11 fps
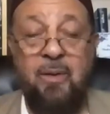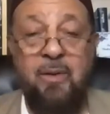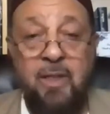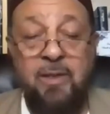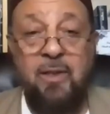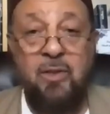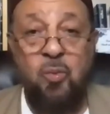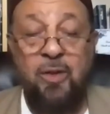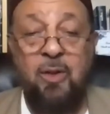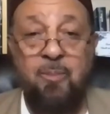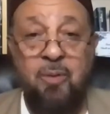This is
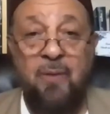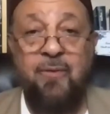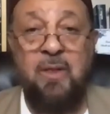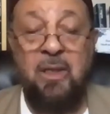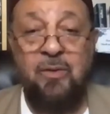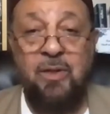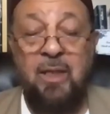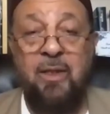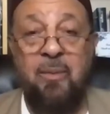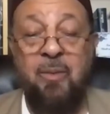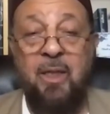what the Prophet
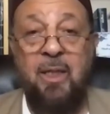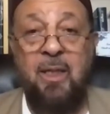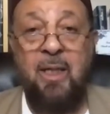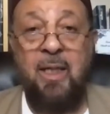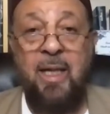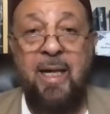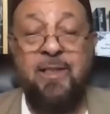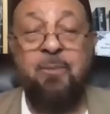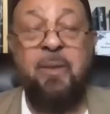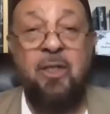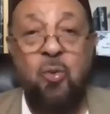has
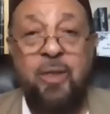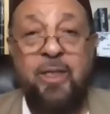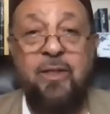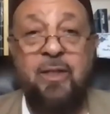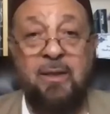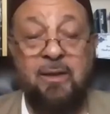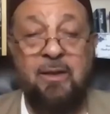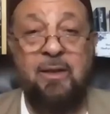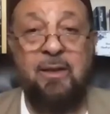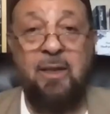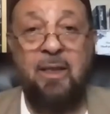bequeathed
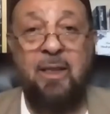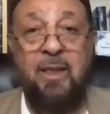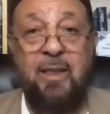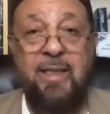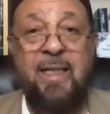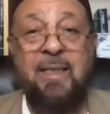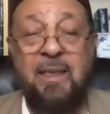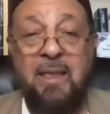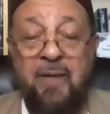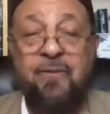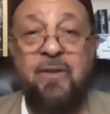us. He has
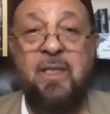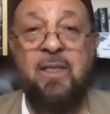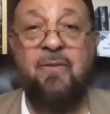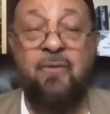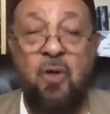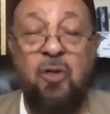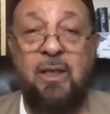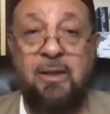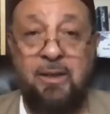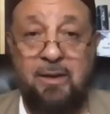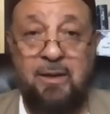left this for
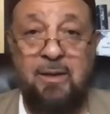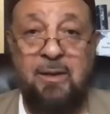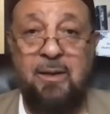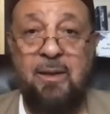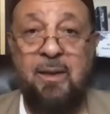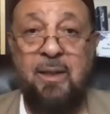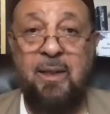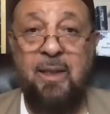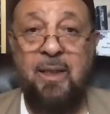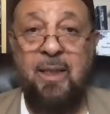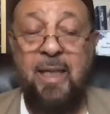us.
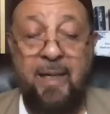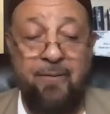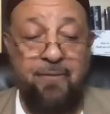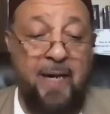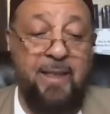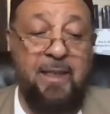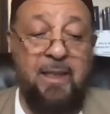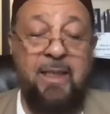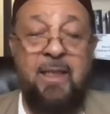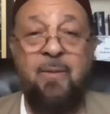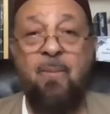And
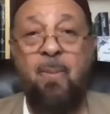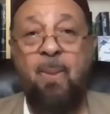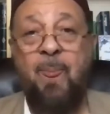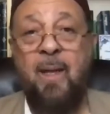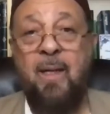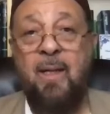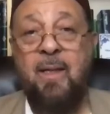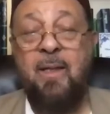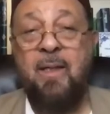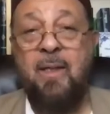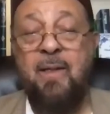finally,
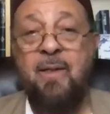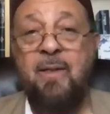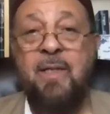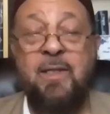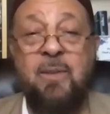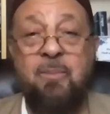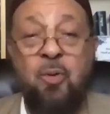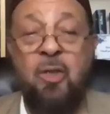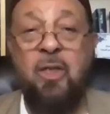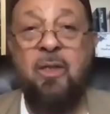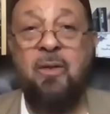this
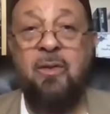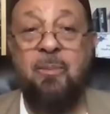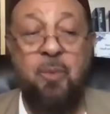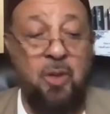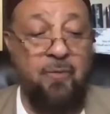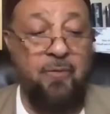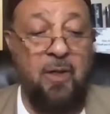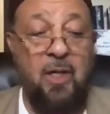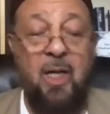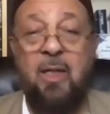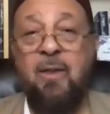book, the book of
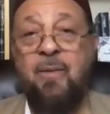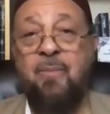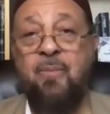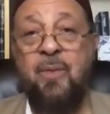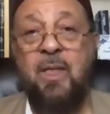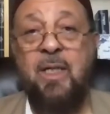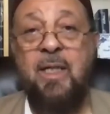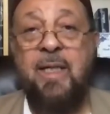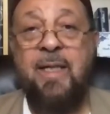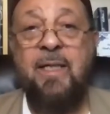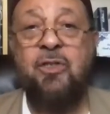Allah,
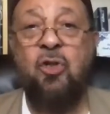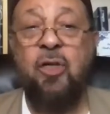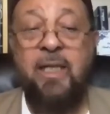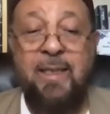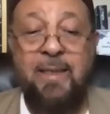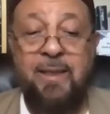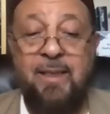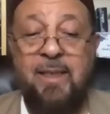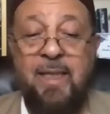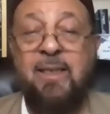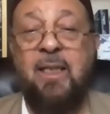it is your
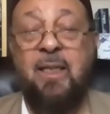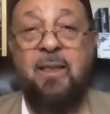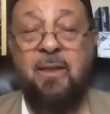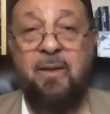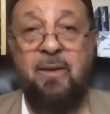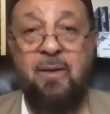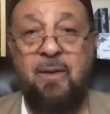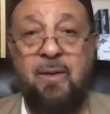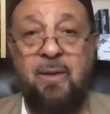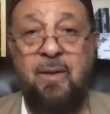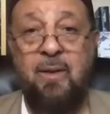intercessor
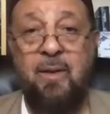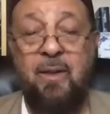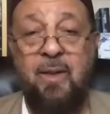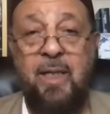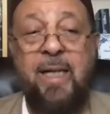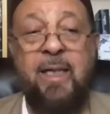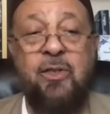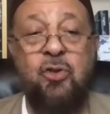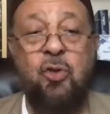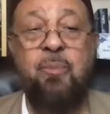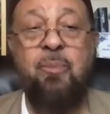and it
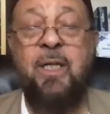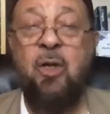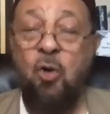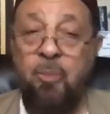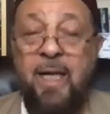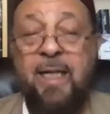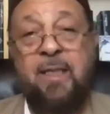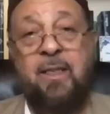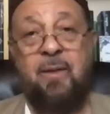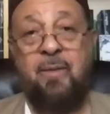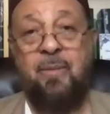should be obeyed."